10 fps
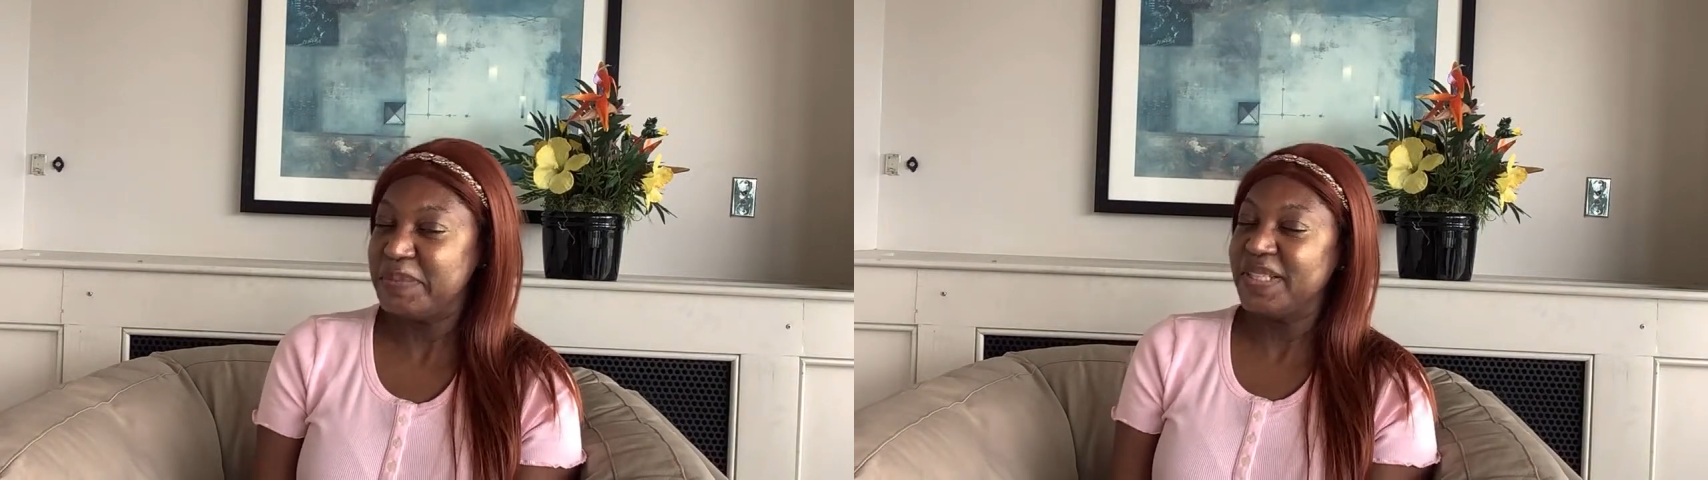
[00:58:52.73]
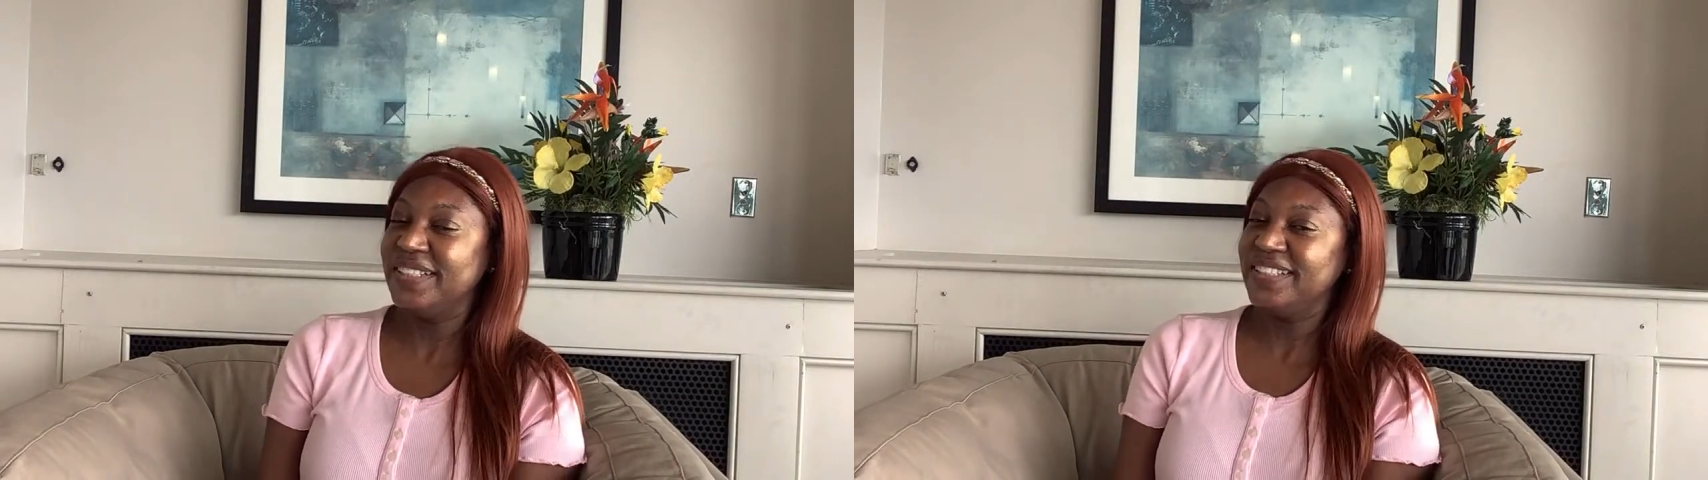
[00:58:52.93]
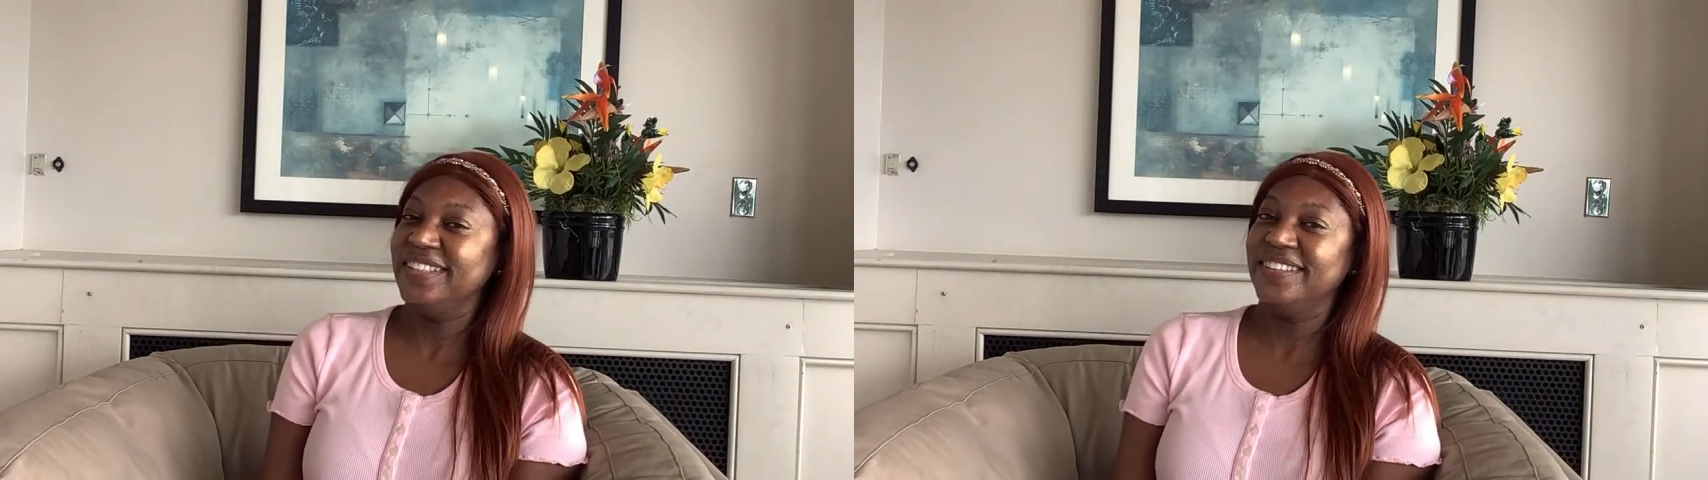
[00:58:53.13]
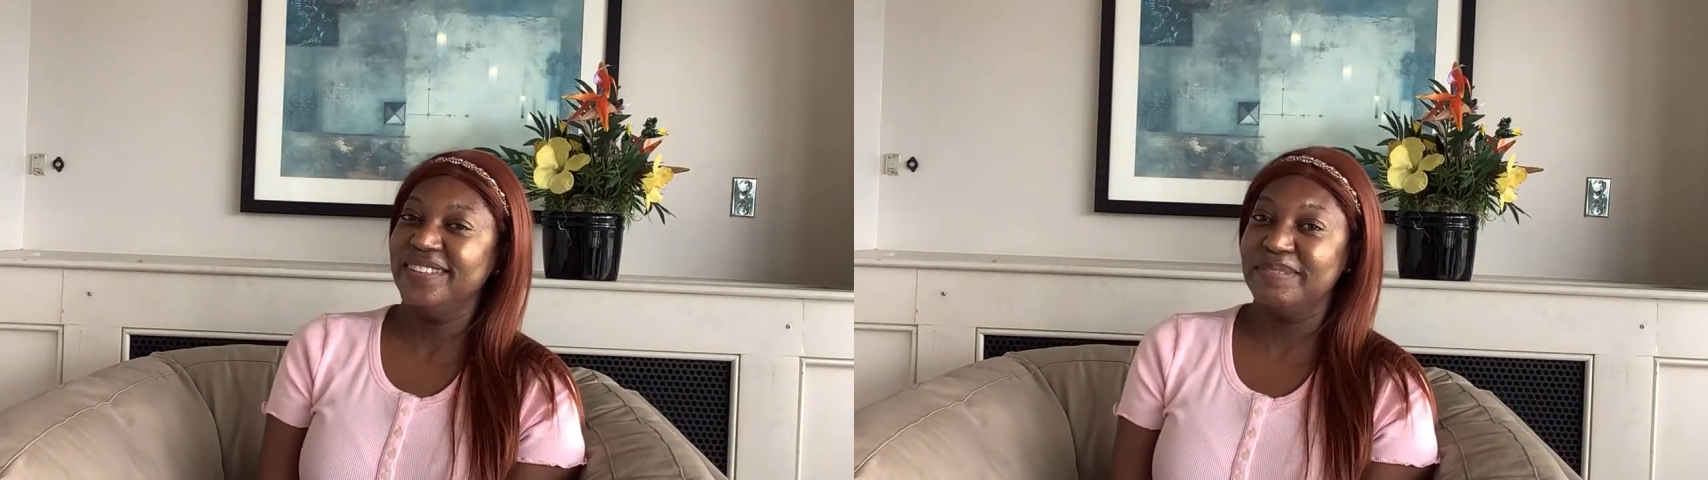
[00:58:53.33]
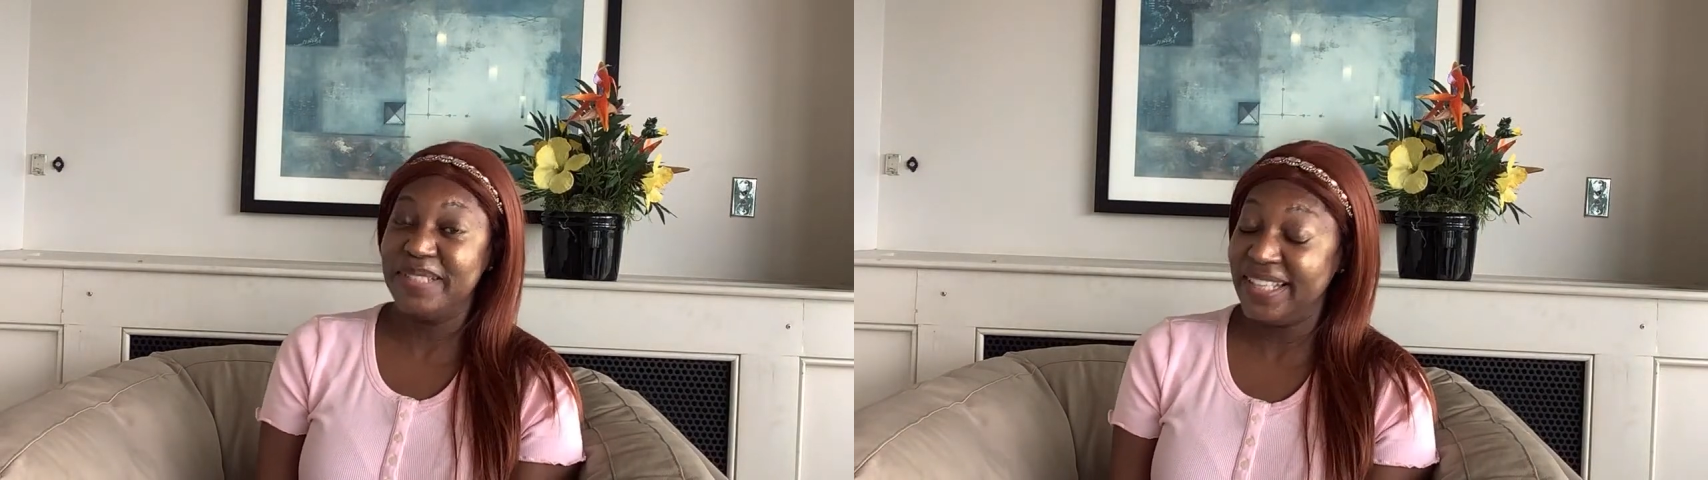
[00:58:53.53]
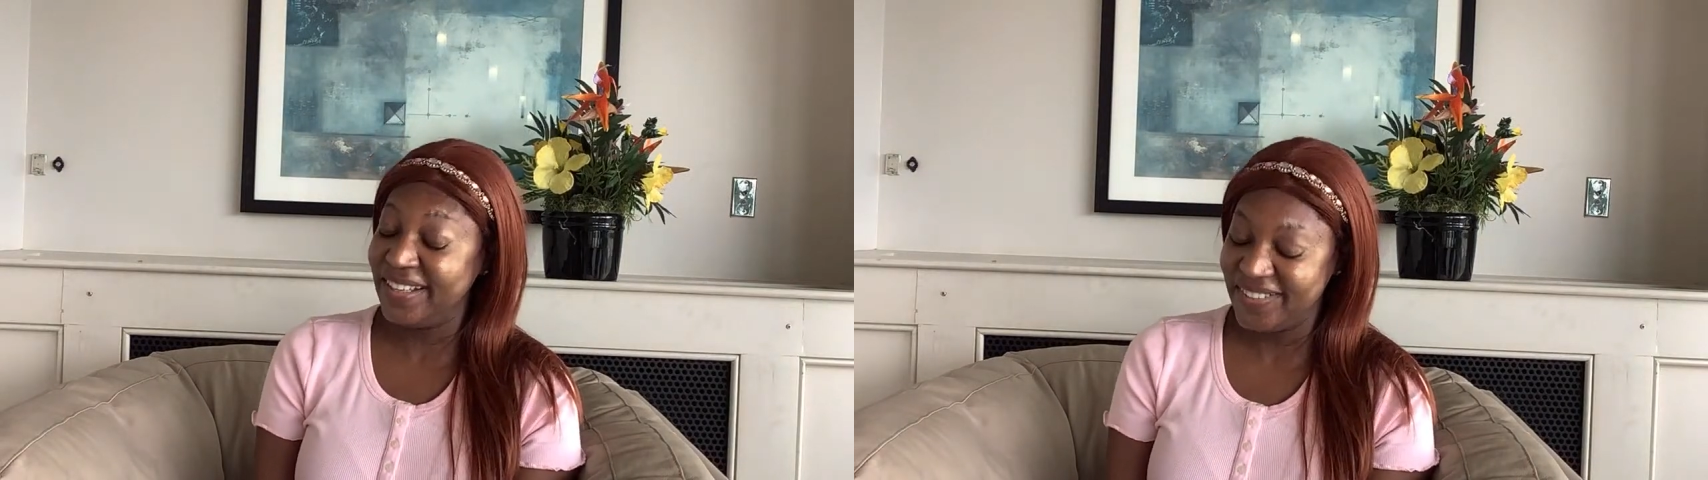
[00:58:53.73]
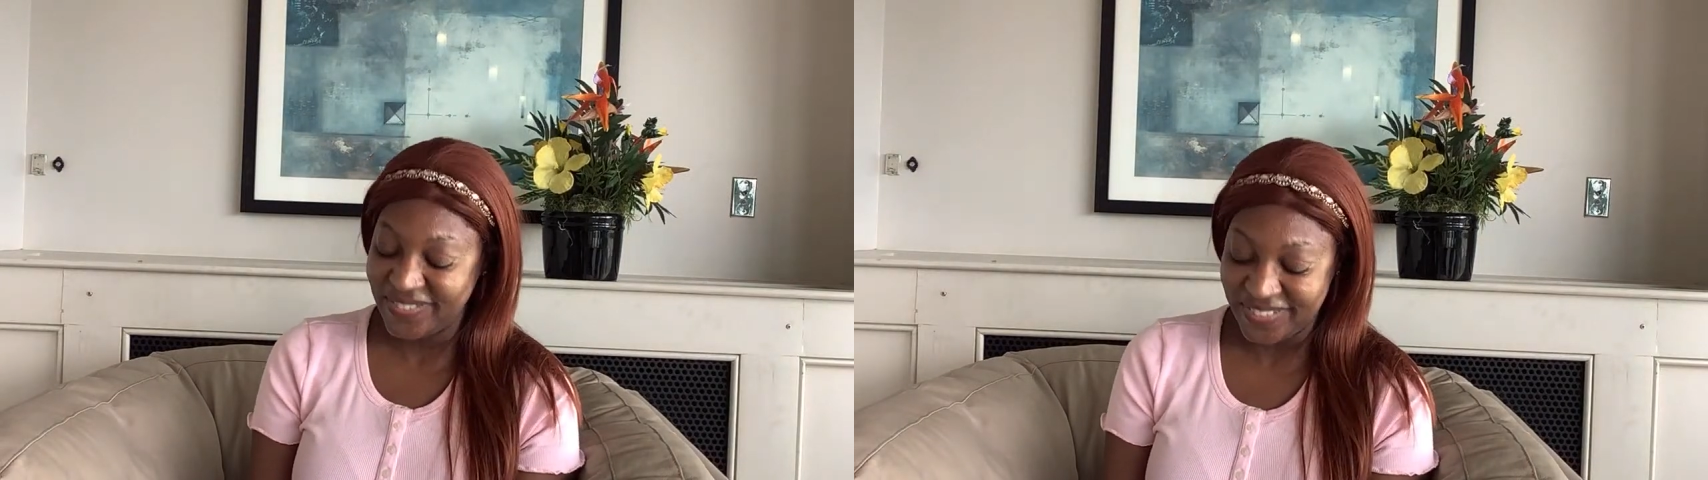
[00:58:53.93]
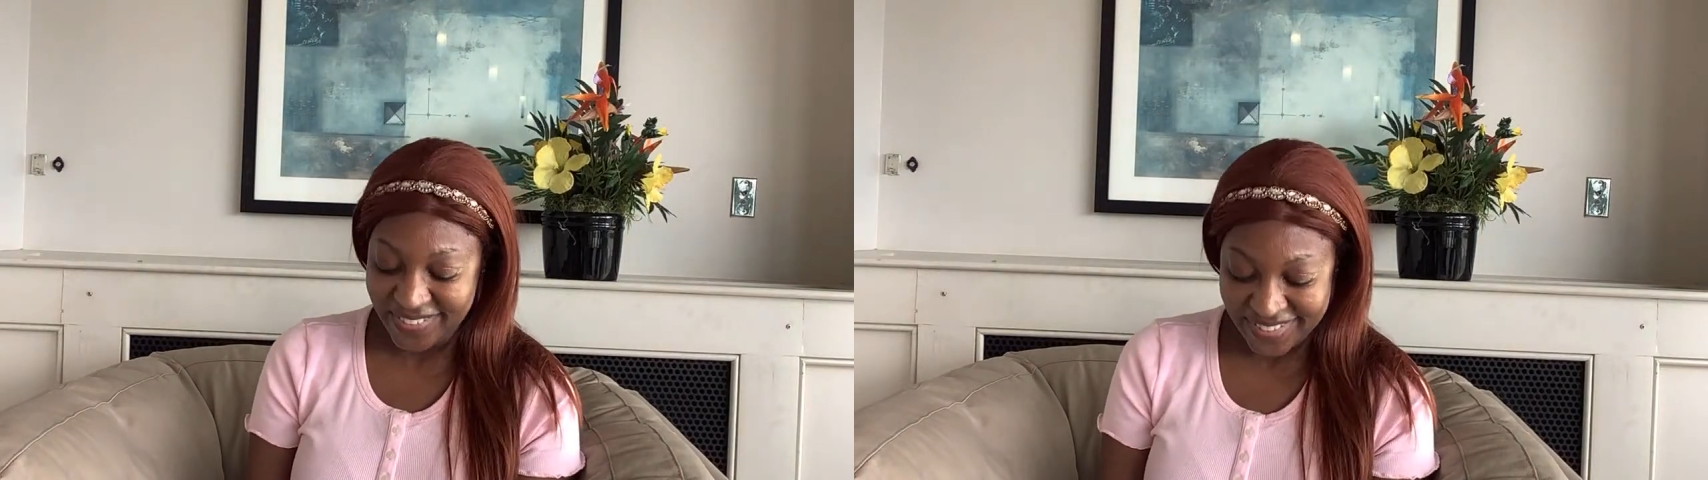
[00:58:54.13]
but be
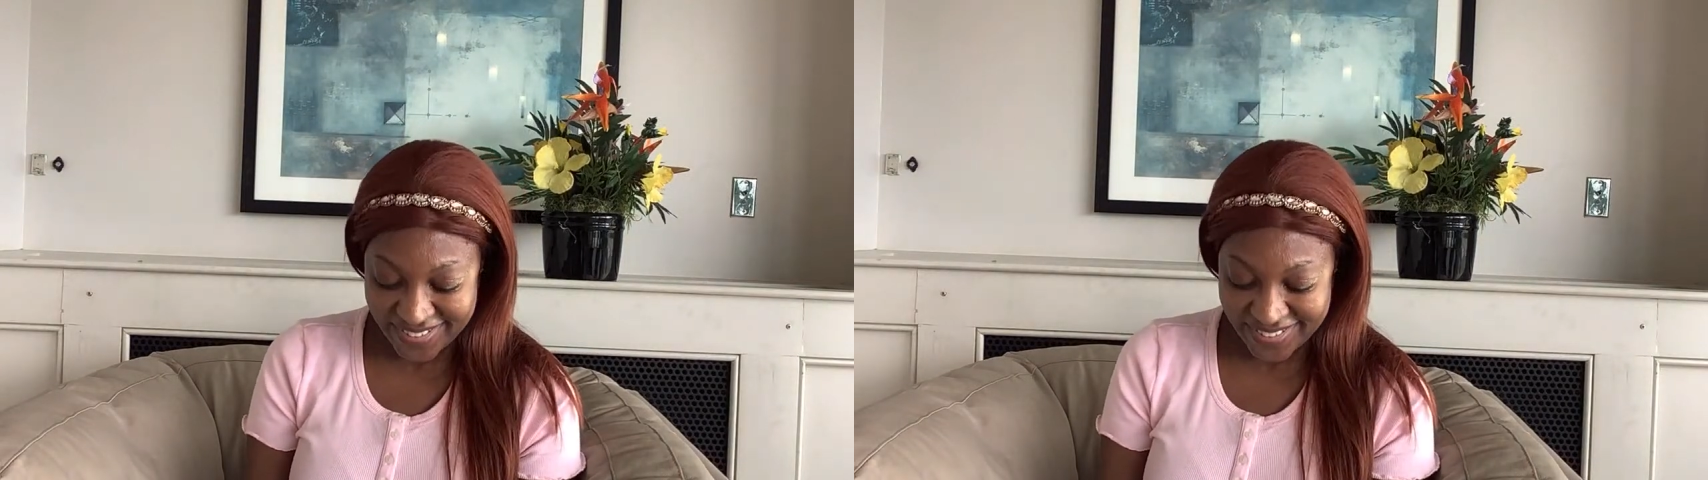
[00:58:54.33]
careful.